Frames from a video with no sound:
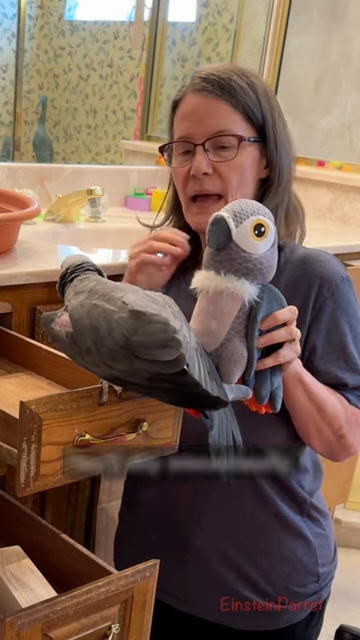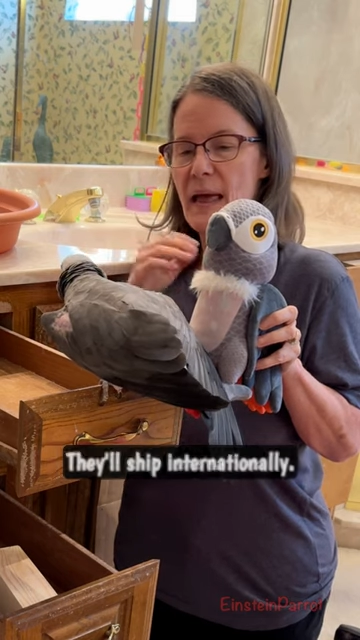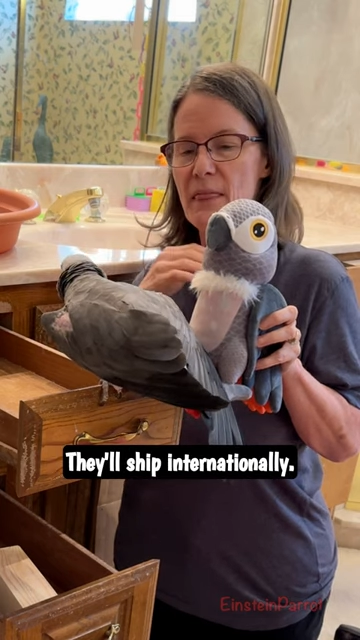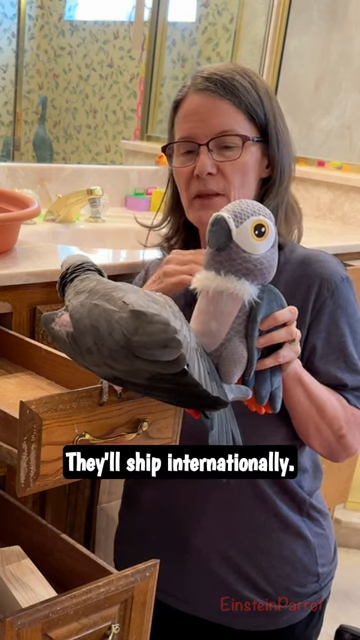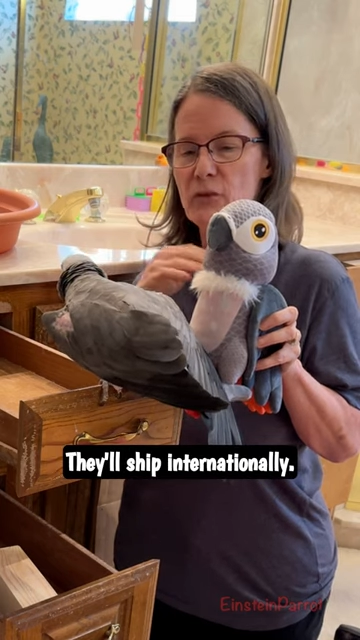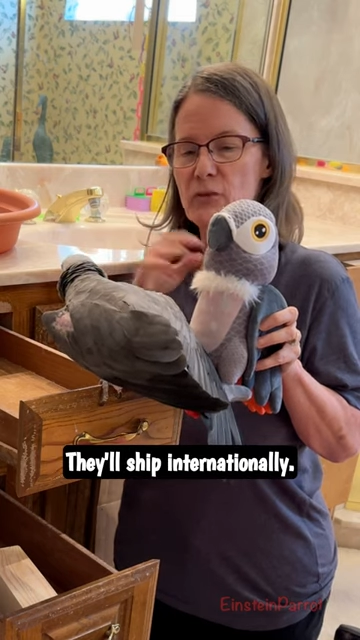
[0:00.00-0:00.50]

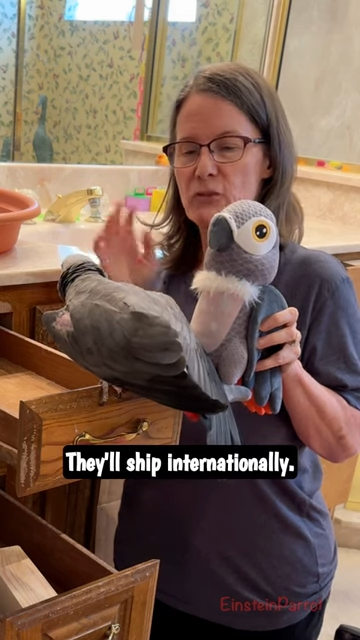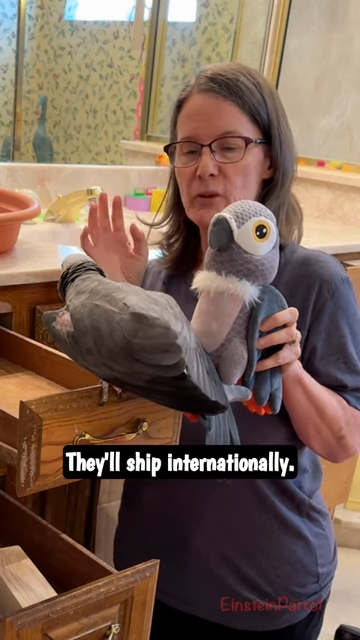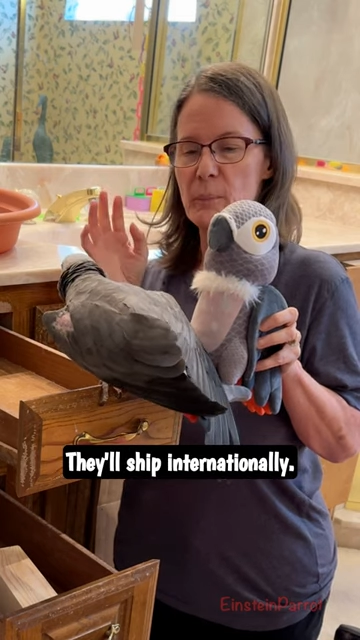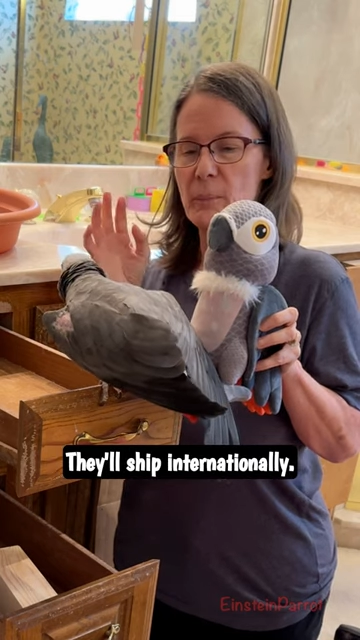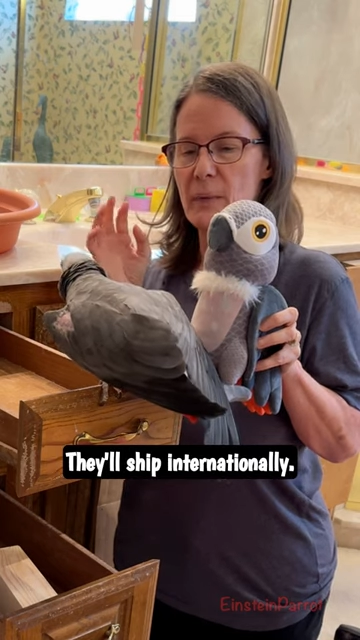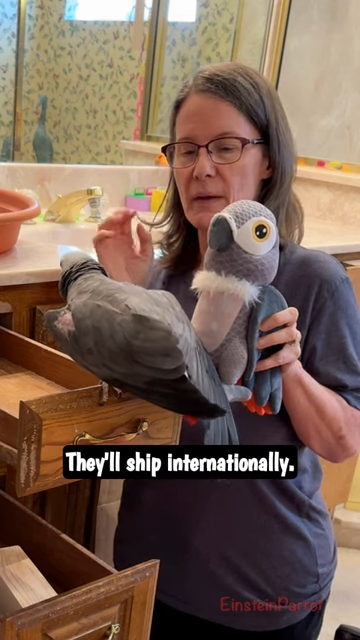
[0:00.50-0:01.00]
They'll
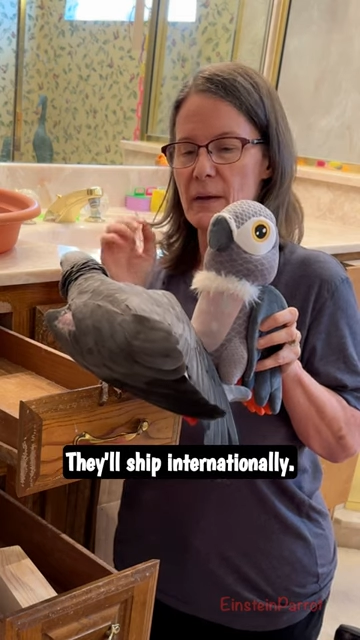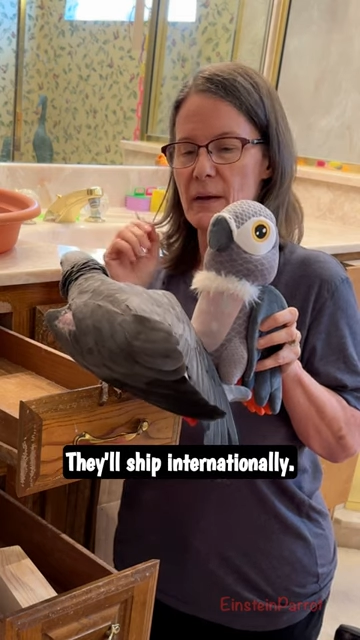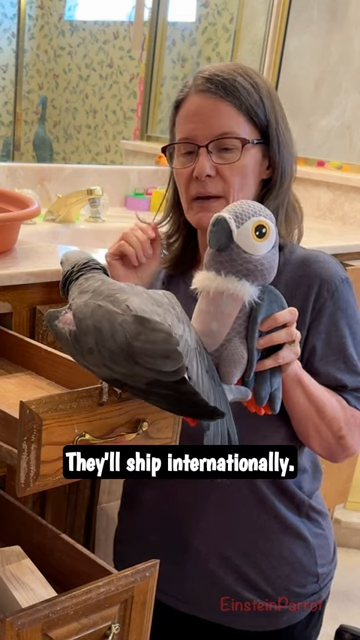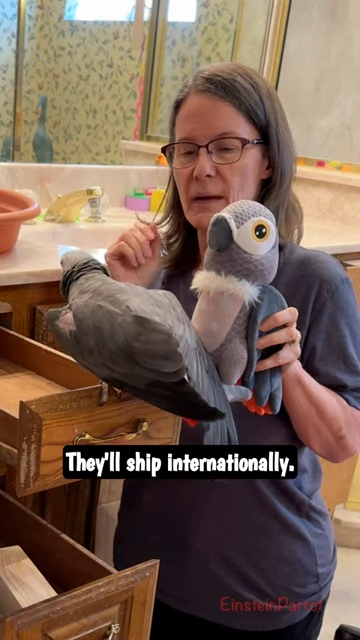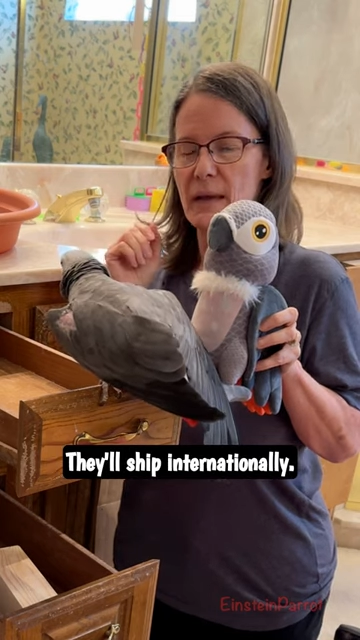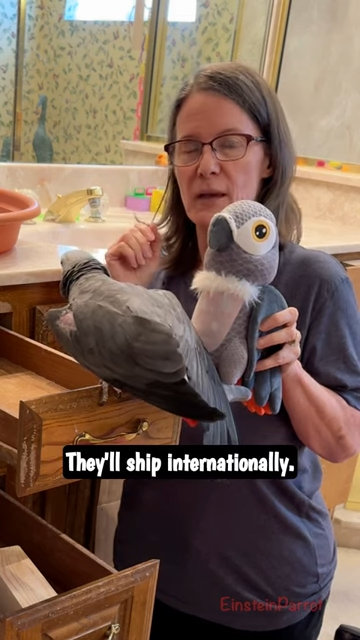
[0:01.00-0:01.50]
ship
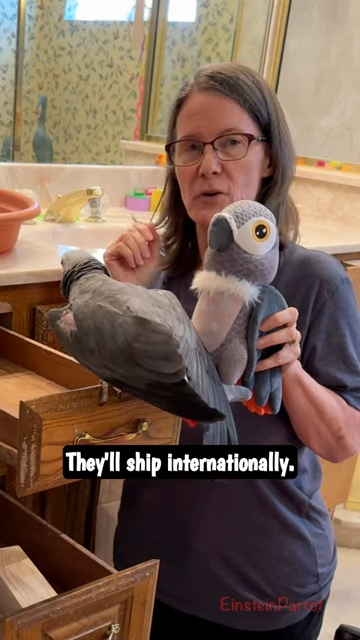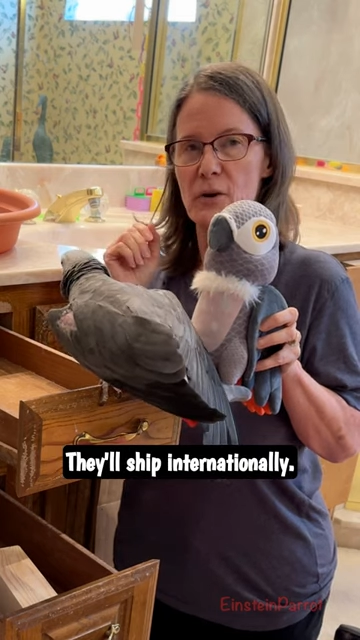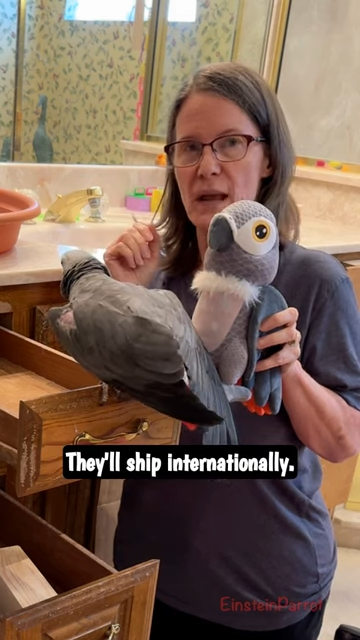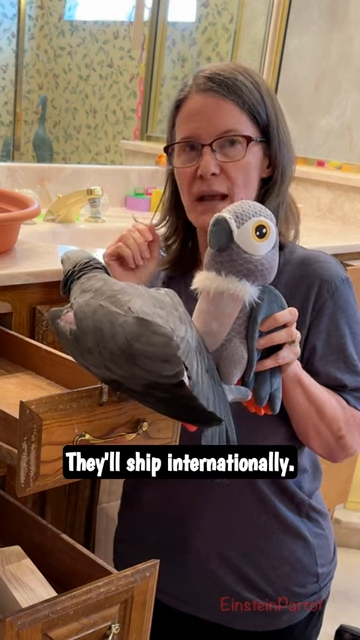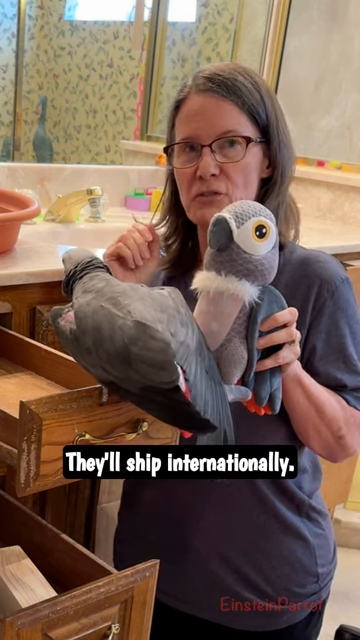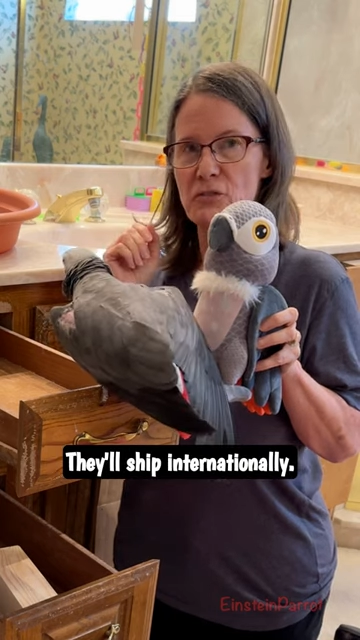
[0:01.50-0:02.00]

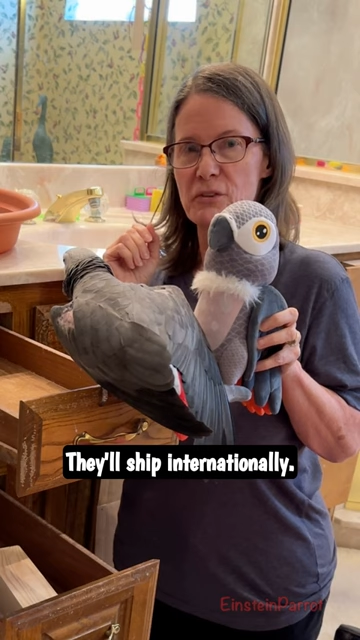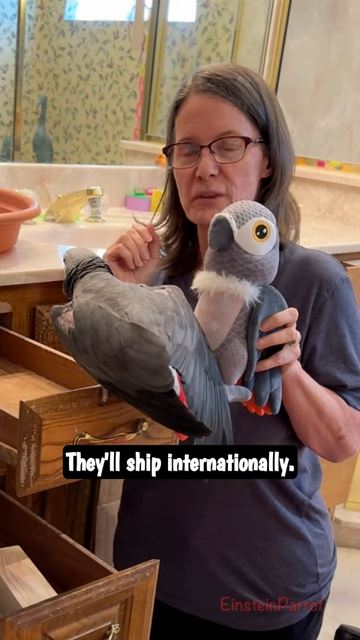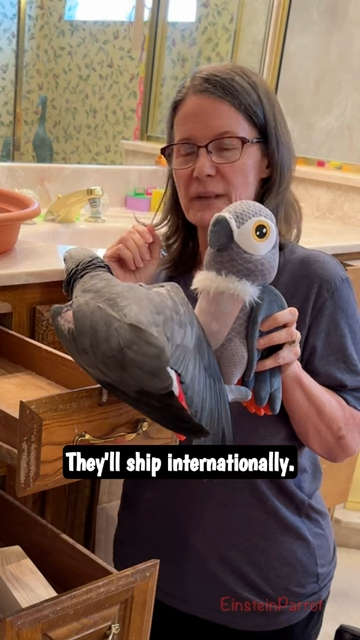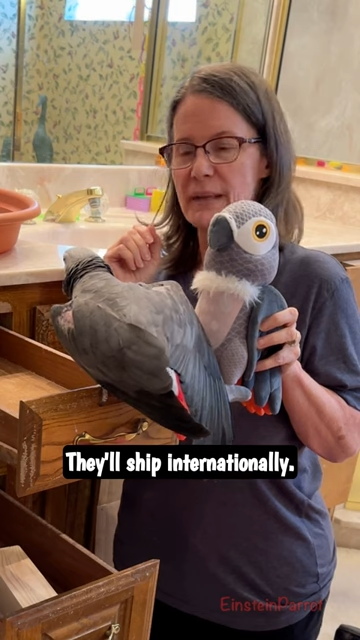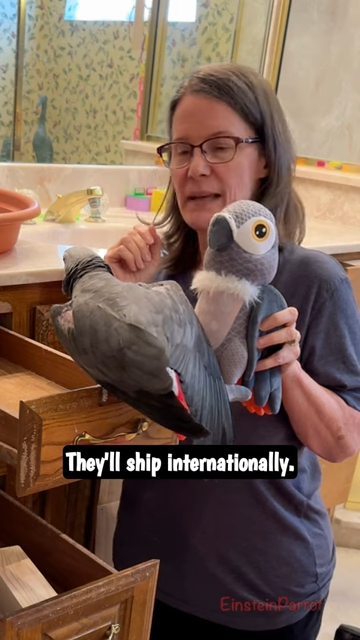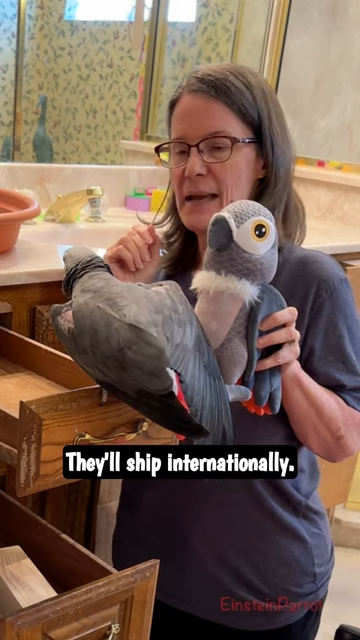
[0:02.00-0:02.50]

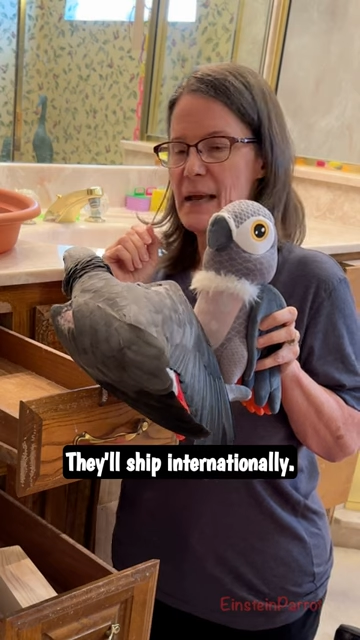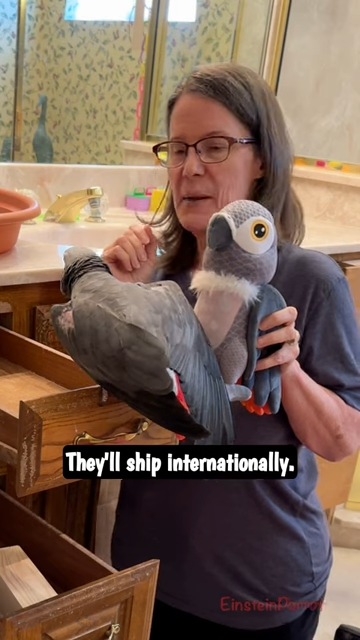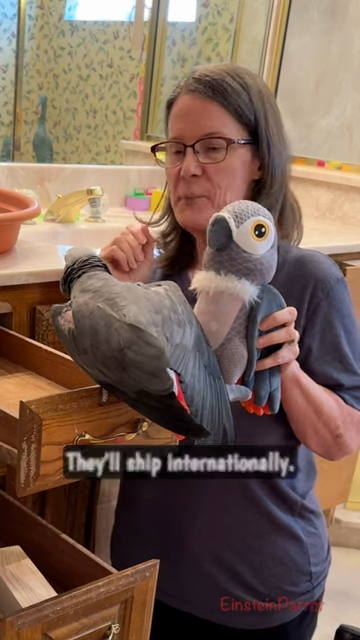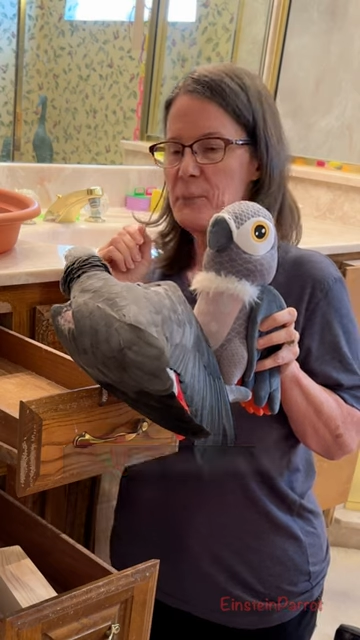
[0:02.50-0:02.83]
internationally,